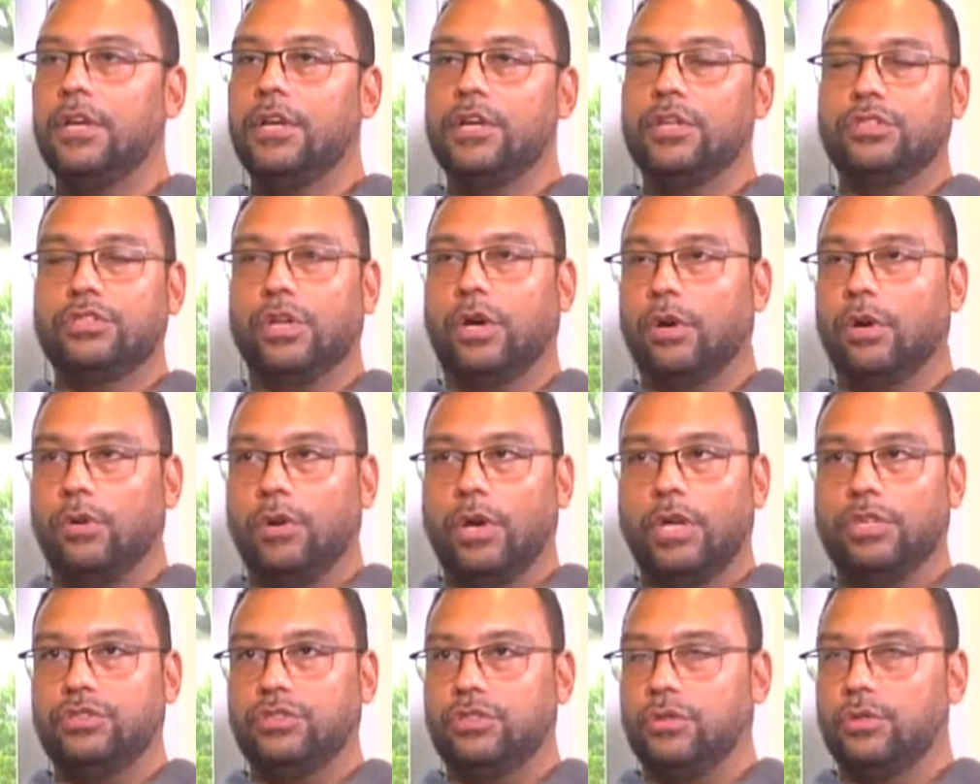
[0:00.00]
So
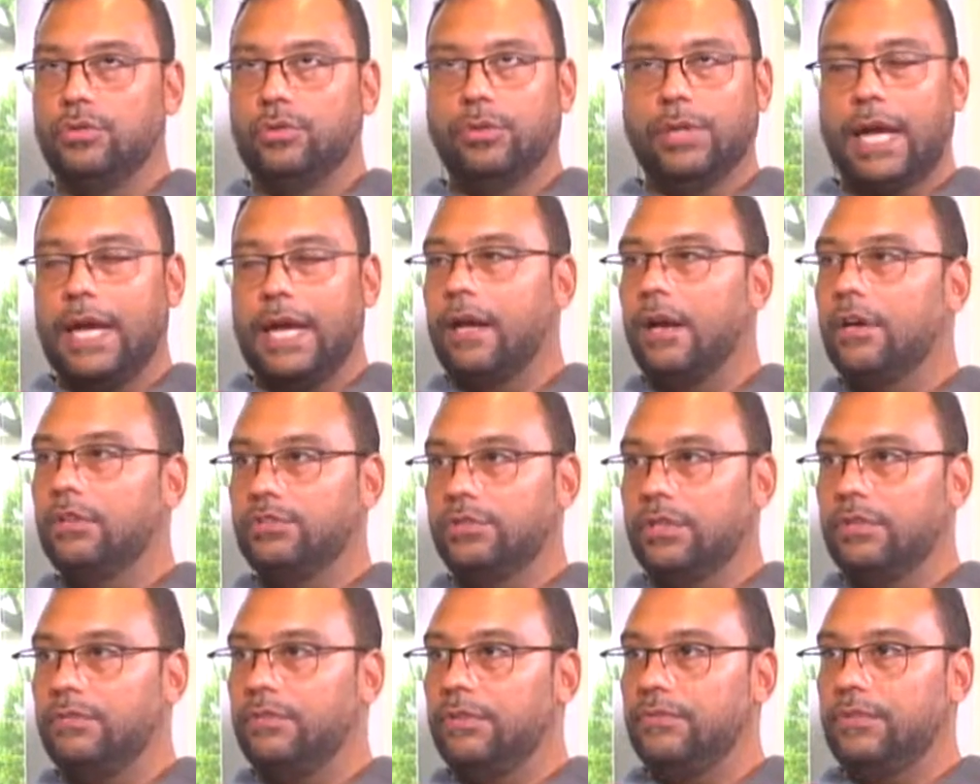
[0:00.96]
a school like
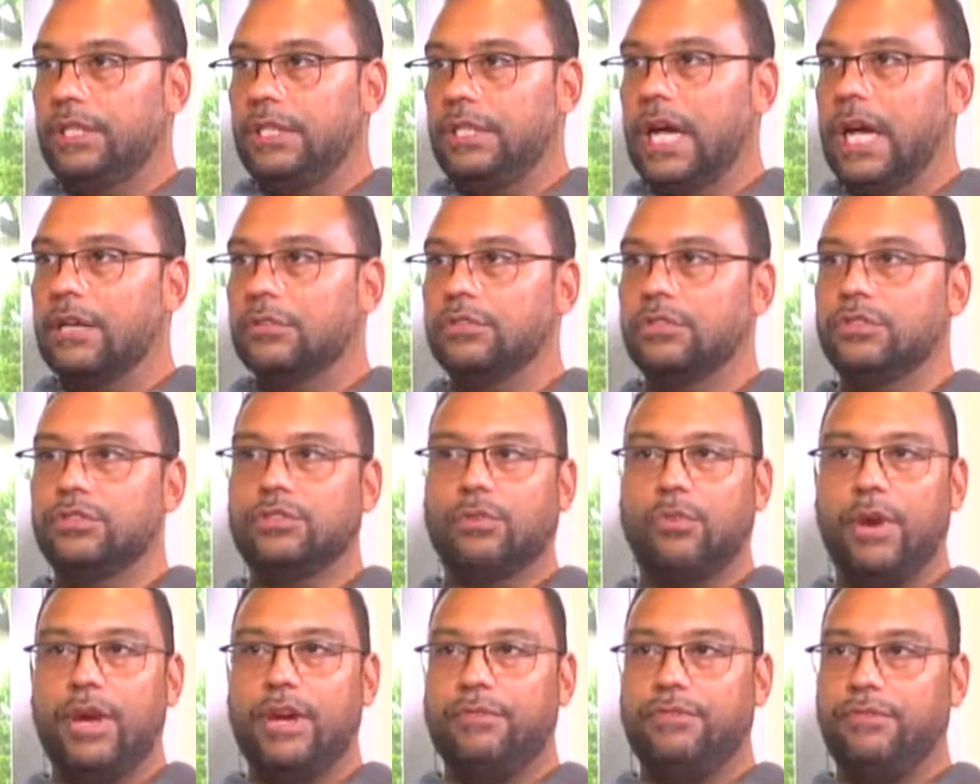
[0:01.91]
150,000
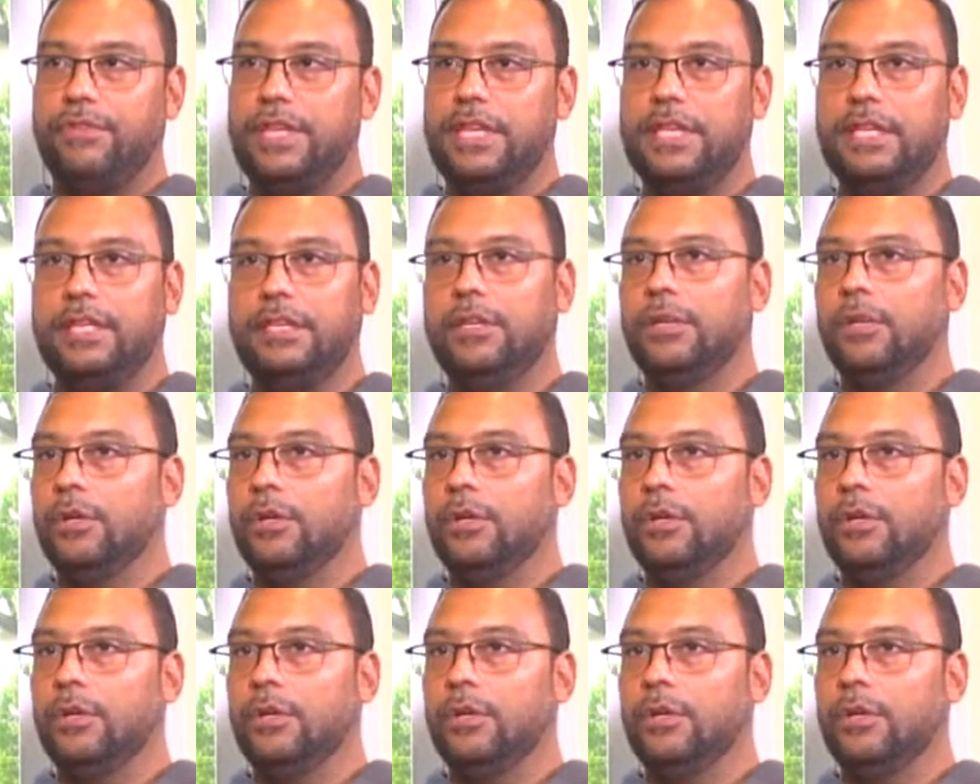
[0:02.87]
square feet